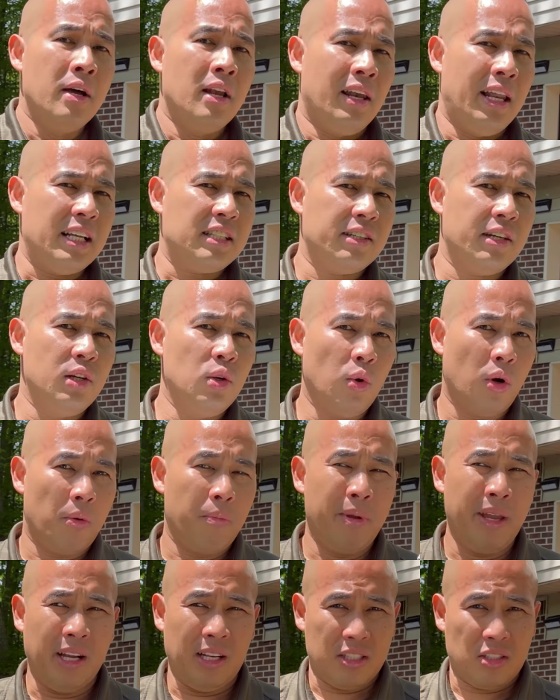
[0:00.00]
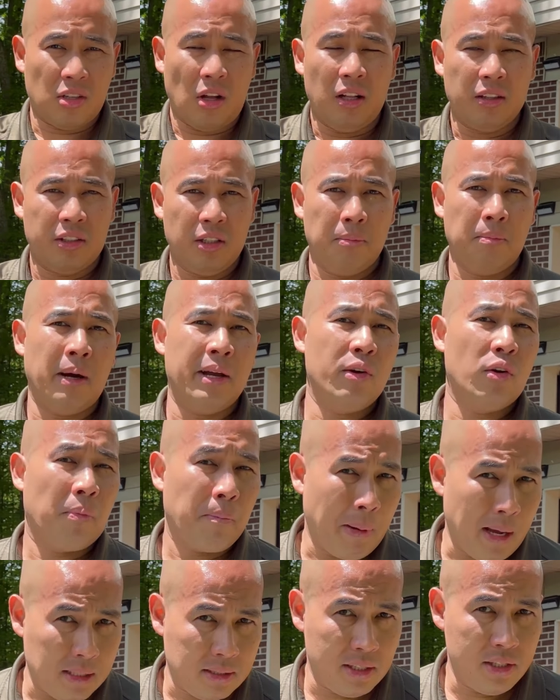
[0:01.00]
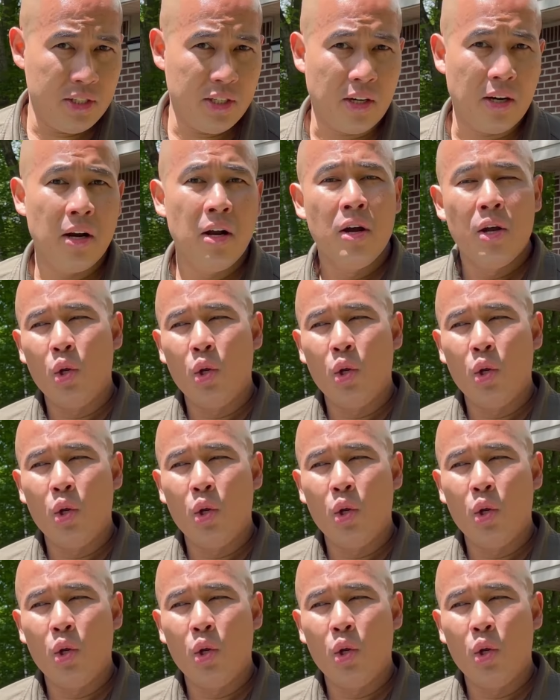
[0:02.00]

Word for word: Let's say you are being assaulted by your passenger.